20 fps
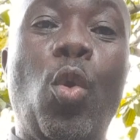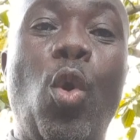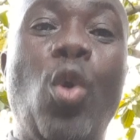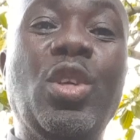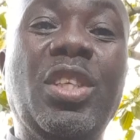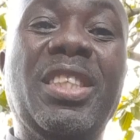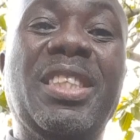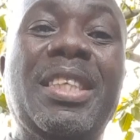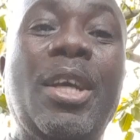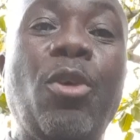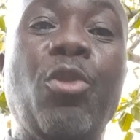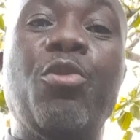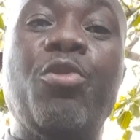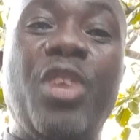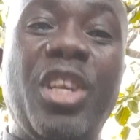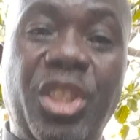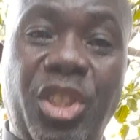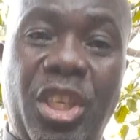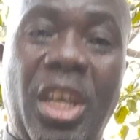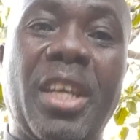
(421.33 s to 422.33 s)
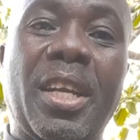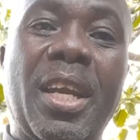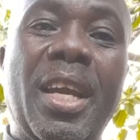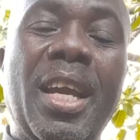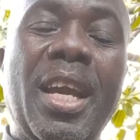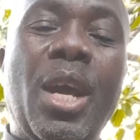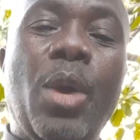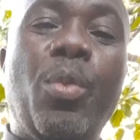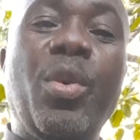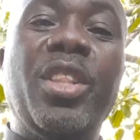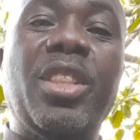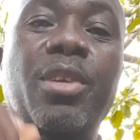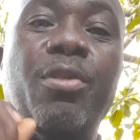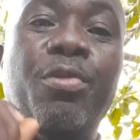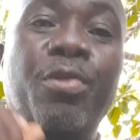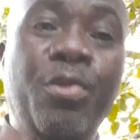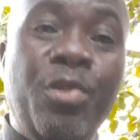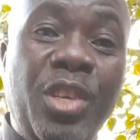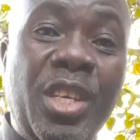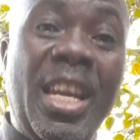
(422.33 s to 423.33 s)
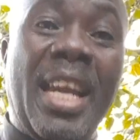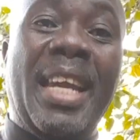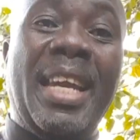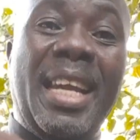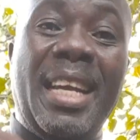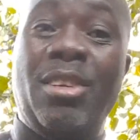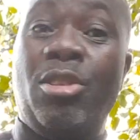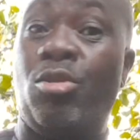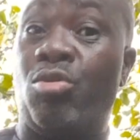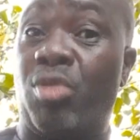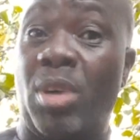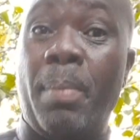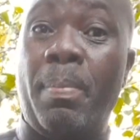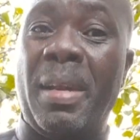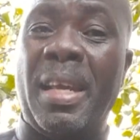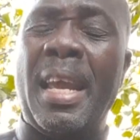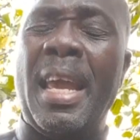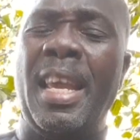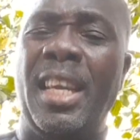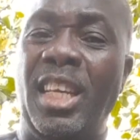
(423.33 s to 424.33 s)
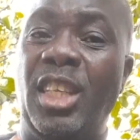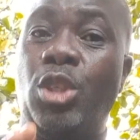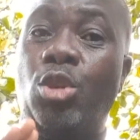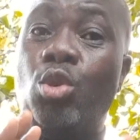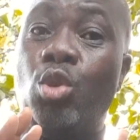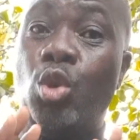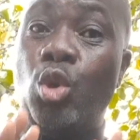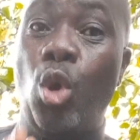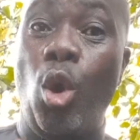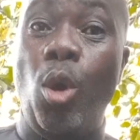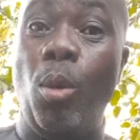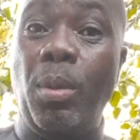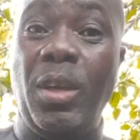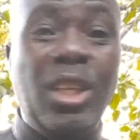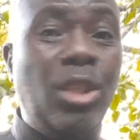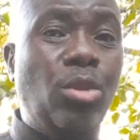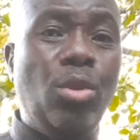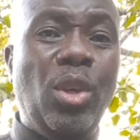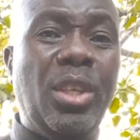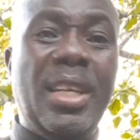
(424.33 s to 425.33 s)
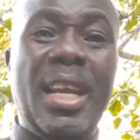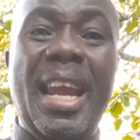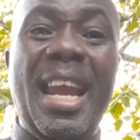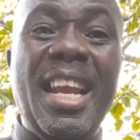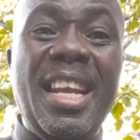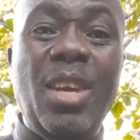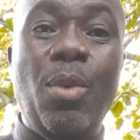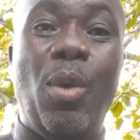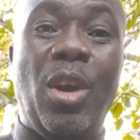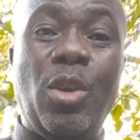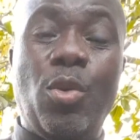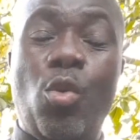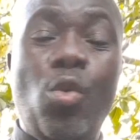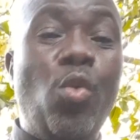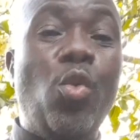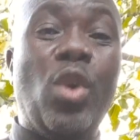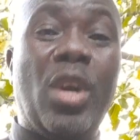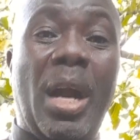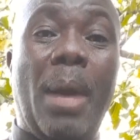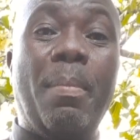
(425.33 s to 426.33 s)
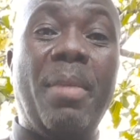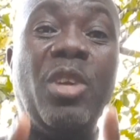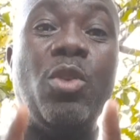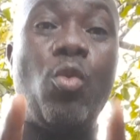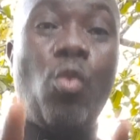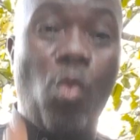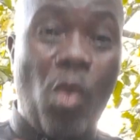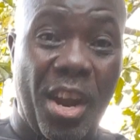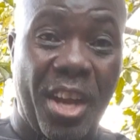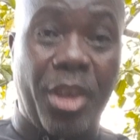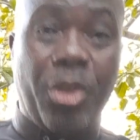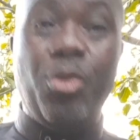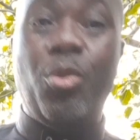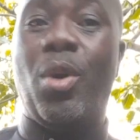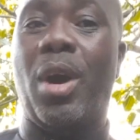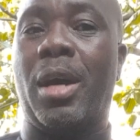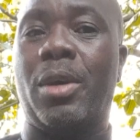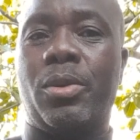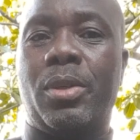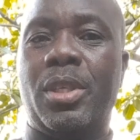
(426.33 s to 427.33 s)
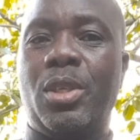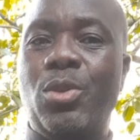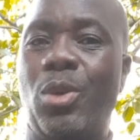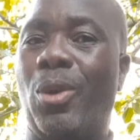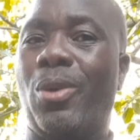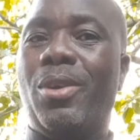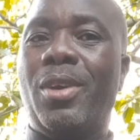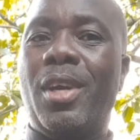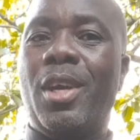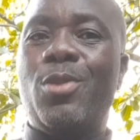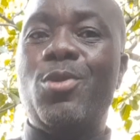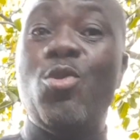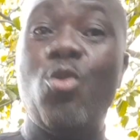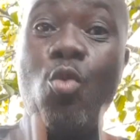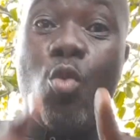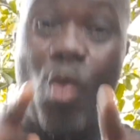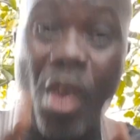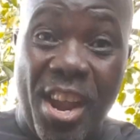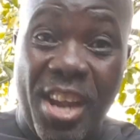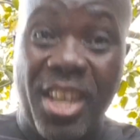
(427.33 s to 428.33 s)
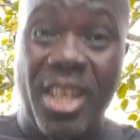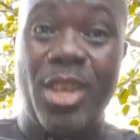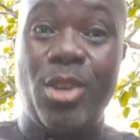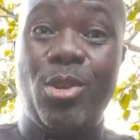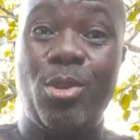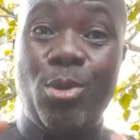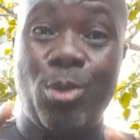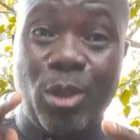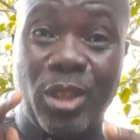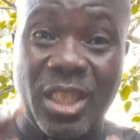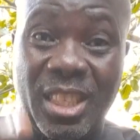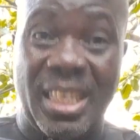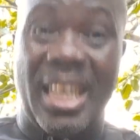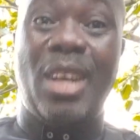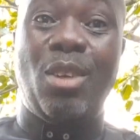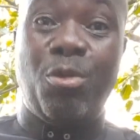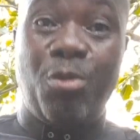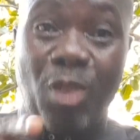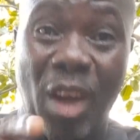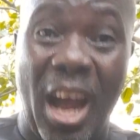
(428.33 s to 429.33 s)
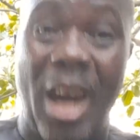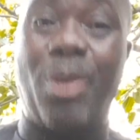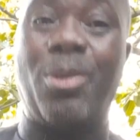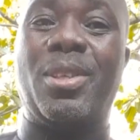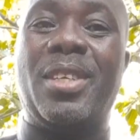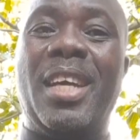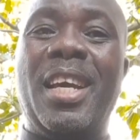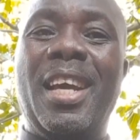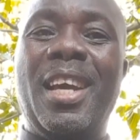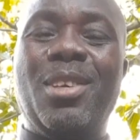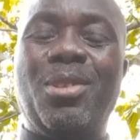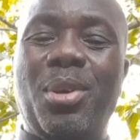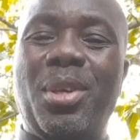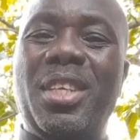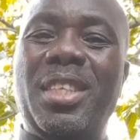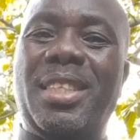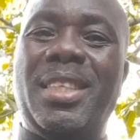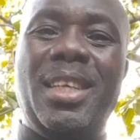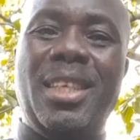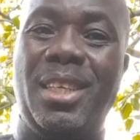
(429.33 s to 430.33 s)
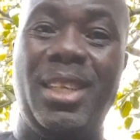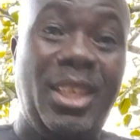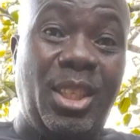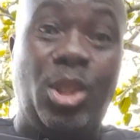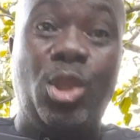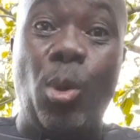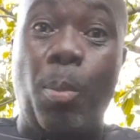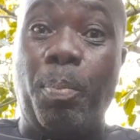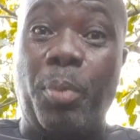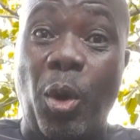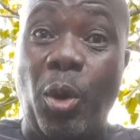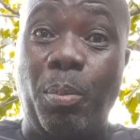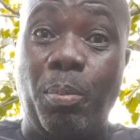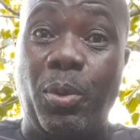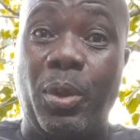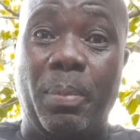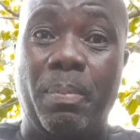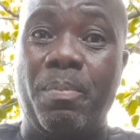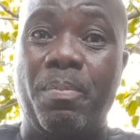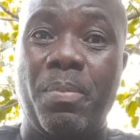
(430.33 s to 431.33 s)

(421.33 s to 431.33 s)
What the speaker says: own salvation with fear and trembling. It's not anyone who will come and work you out. No, you work yourself out. So it's your problem.